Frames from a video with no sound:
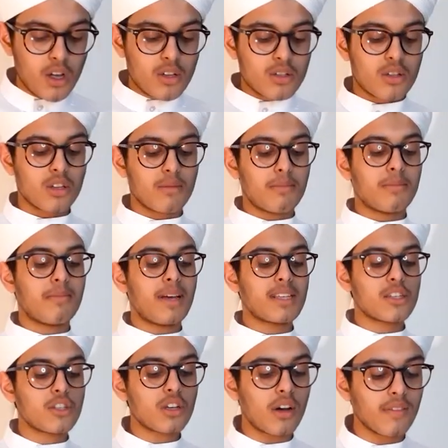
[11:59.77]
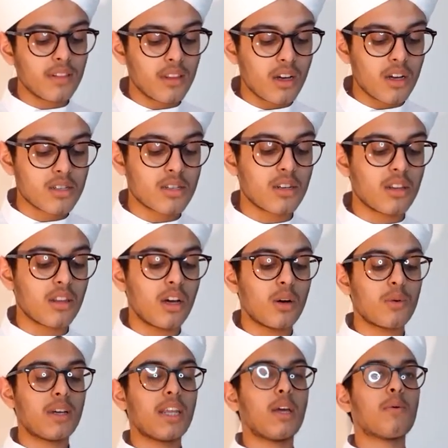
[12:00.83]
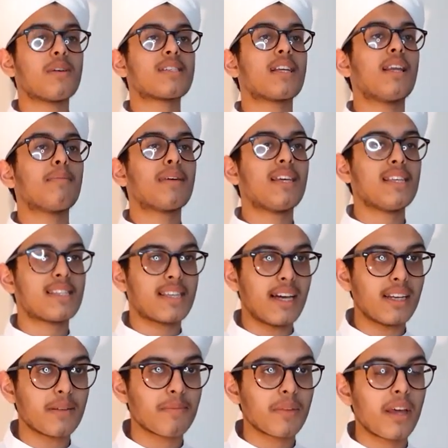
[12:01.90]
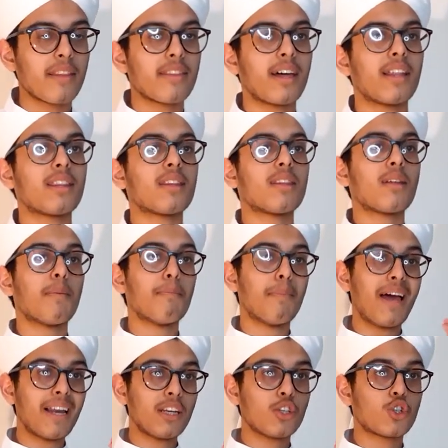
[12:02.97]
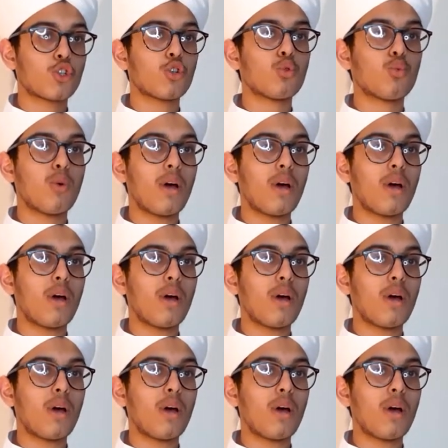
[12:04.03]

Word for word: So the Messenger of Allah sallallahu alaihi wasallam he said that the men should